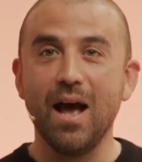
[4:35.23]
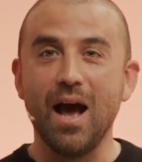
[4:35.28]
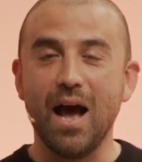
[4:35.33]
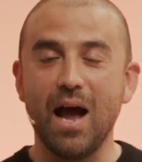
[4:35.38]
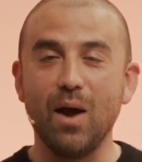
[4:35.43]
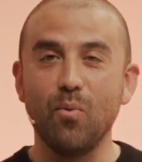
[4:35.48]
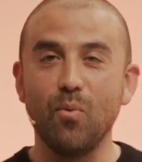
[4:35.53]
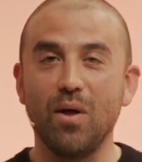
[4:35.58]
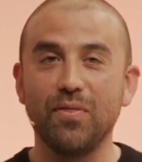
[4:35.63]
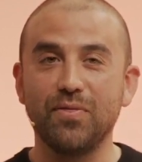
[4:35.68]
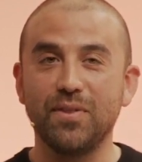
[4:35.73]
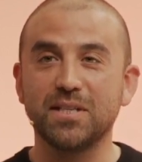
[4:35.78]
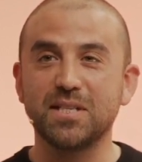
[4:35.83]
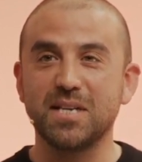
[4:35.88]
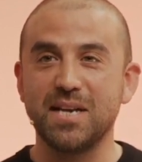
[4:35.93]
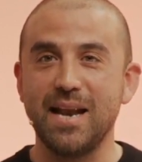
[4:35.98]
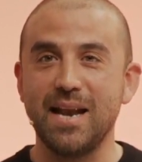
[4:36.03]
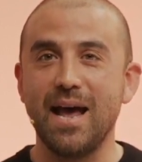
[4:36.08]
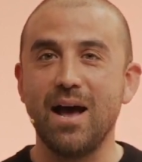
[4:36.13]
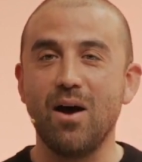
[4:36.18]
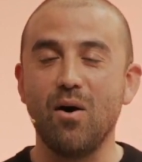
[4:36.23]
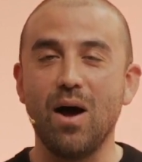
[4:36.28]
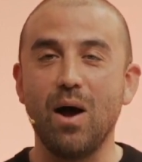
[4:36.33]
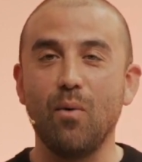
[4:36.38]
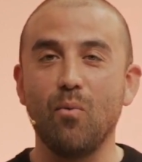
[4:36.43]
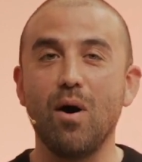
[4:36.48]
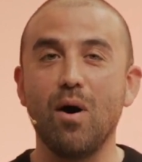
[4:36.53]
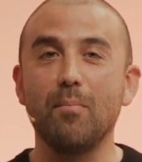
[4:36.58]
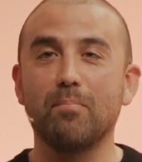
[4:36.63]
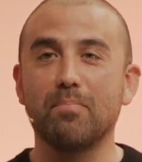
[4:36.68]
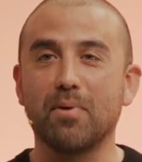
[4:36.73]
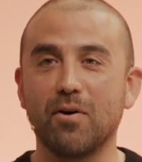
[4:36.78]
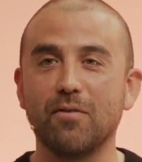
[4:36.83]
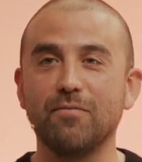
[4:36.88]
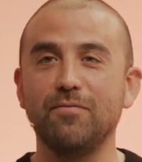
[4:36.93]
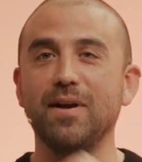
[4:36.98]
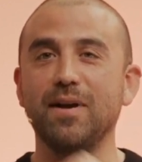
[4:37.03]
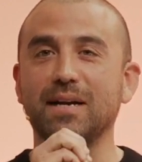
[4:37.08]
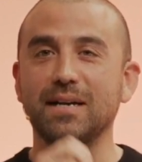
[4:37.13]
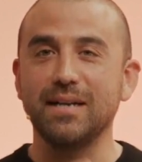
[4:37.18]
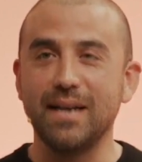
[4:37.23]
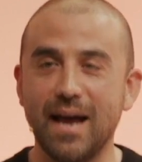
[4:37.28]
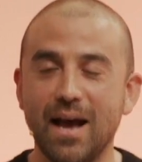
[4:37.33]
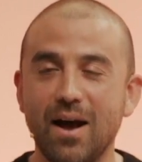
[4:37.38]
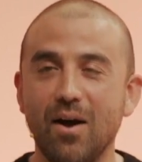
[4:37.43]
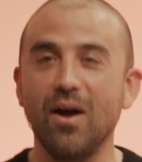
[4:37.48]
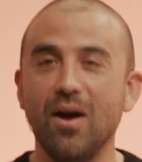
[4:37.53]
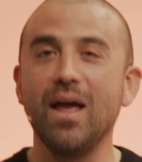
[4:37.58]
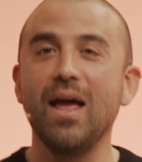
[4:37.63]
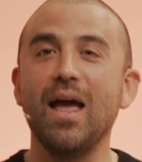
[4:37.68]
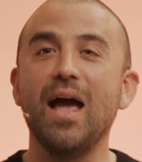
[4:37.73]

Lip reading: I want this now. I want perfect now.